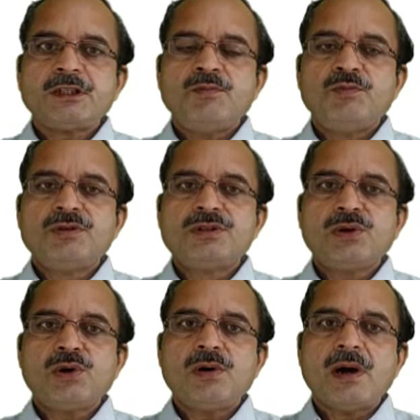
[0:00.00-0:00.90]
mu
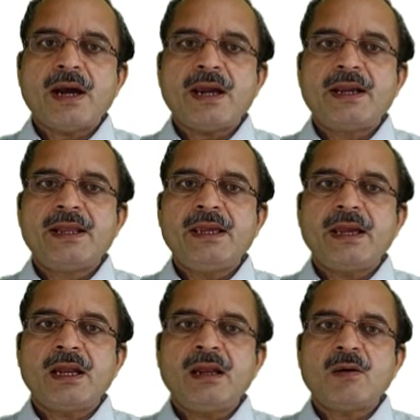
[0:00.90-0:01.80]
0
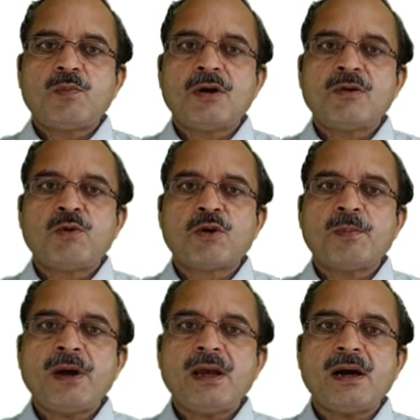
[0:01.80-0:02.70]
IDL upon 4
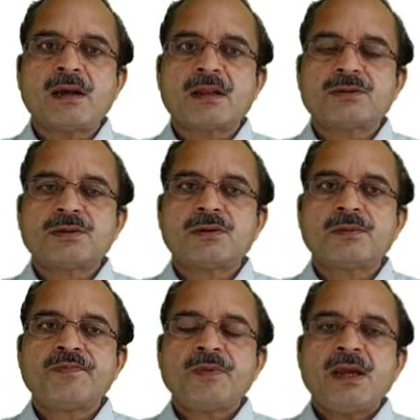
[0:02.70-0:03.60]
pi r.
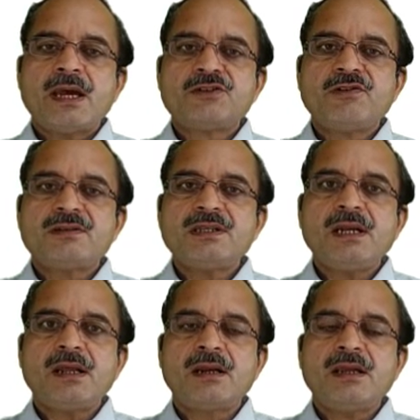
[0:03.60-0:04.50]
So as we have seen
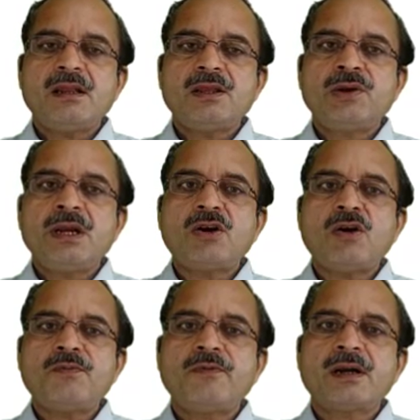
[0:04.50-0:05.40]
earlier, the unit
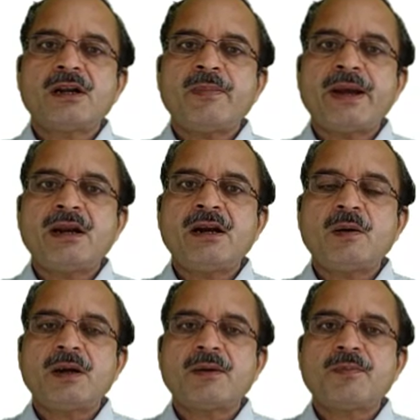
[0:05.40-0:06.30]
of vector
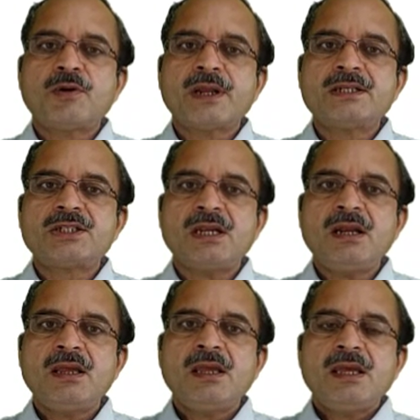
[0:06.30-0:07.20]
magnetic
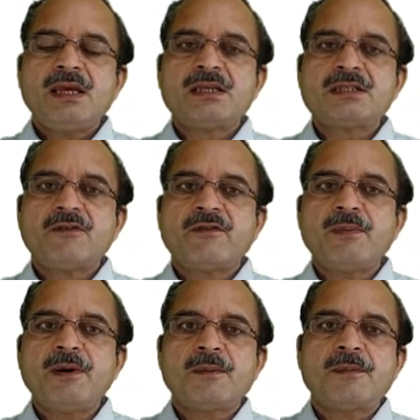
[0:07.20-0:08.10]
potential is
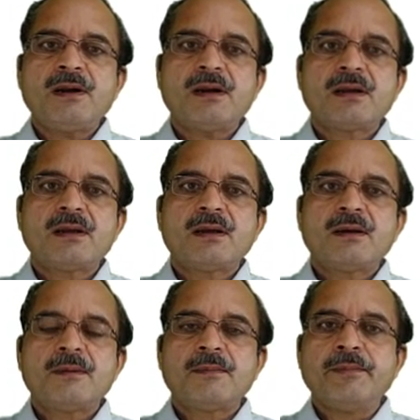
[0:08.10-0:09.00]
Weber per
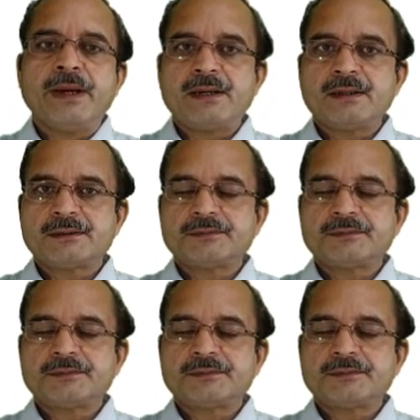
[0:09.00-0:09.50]
meter.